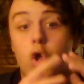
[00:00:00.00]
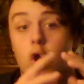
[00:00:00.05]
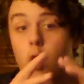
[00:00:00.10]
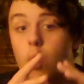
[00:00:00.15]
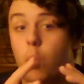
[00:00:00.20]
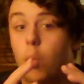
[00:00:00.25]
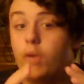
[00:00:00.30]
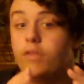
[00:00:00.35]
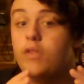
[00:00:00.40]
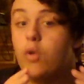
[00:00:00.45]

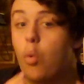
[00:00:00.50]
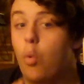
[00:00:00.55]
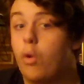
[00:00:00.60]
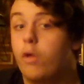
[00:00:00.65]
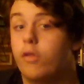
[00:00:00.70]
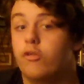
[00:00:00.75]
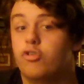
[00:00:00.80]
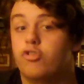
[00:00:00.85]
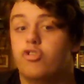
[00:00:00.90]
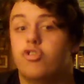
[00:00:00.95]
what the
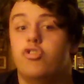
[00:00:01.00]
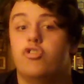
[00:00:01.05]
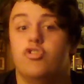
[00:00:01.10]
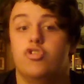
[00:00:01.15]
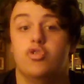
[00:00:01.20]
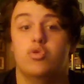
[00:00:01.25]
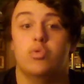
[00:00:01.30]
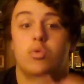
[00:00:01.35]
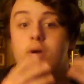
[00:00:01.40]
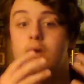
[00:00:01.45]
Oilers should
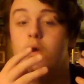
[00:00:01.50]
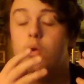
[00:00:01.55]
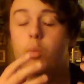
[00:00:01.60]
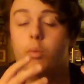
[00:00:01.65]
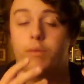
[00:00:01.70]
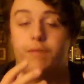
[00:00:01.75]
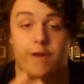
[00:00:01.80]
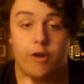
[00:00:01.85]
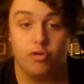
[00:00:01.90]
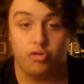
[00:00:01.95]
do with
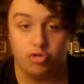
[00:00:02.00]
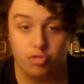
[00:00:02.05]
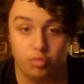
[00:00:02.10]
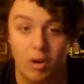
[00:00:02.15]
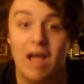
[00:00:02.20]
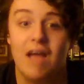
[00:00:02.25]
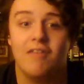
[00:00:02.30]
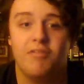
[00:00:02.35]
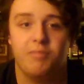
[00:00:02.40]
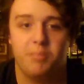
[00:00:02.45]
their
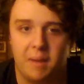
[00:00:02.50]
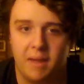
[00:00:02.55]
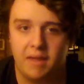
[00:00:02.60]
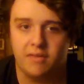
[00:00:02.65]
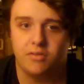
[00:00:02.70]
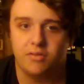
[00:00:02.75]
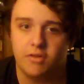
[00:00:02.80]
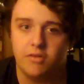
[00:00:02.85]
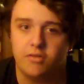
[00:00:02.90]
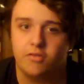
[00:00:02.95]
draft pick
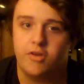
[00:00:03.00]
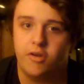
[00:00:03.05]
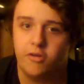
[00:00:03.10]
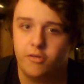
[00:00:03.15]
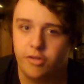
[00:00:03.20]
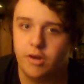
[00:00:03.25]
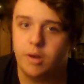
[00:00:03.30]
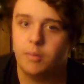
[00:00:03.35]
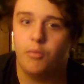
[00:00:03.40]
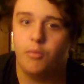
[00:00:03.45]
this year, the
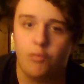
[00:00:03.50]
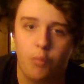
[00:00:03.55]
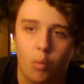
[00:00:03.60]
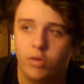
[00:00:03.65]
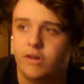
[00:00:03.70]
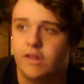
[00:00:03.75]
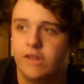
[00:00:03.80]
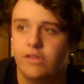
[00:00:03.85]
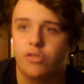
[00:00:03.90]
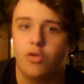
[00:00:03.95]
number
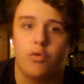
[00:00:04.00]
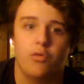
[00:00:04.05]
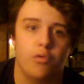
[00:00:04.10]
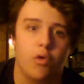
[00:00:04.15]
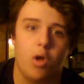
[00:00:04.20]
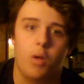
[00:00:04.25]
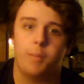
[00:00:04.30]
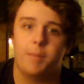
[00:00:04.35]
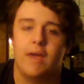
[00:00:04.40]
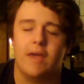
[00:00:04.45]
14th overall
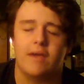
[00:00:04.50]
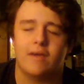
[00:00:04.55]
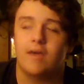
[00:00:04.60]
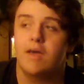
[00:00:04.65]
pick.